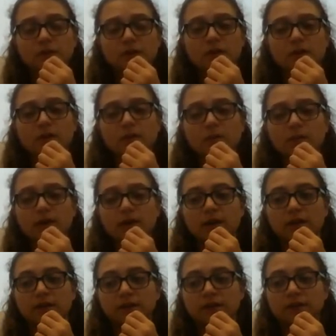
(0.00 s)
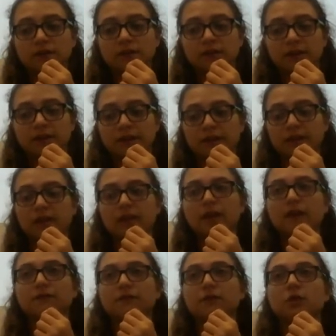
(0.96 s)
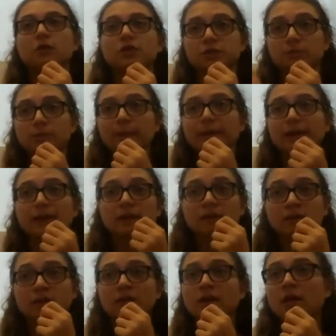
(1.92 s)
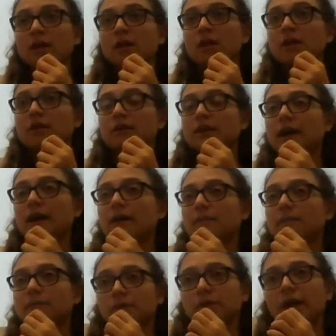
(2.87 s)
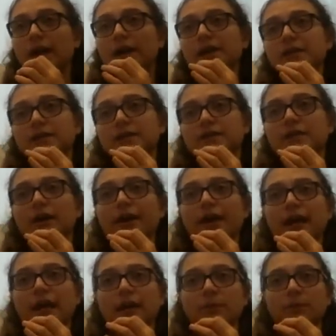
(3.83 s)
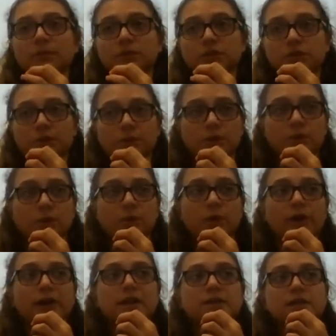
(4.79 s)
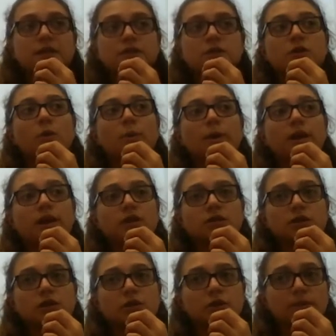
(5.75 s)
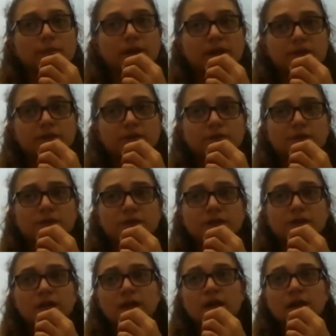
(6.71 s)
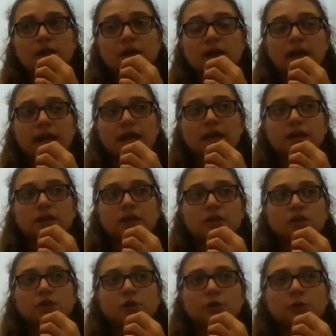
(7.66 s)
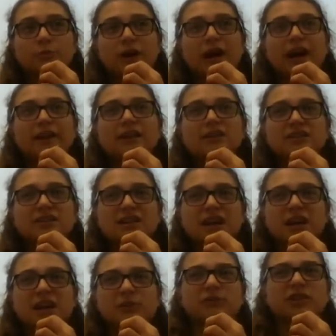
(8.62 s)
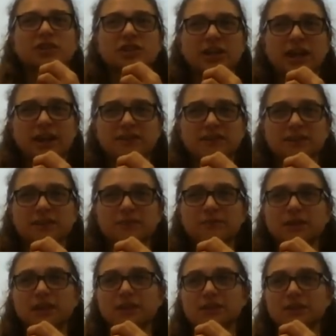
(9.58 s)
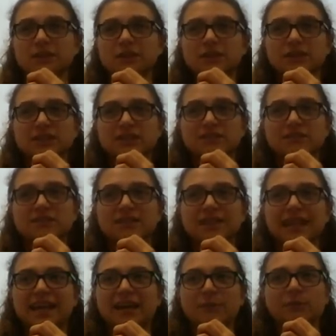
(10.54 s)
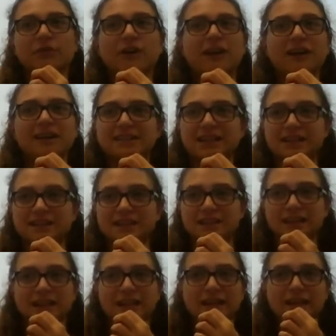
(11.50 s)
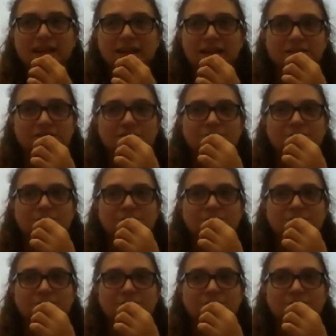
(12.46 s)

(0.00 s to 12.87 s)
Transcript: Well, if you're swimming, that blood is not able to go to your organs. It's going to your muscles, and your body just kind of rejects it because it just can't process it. It can't,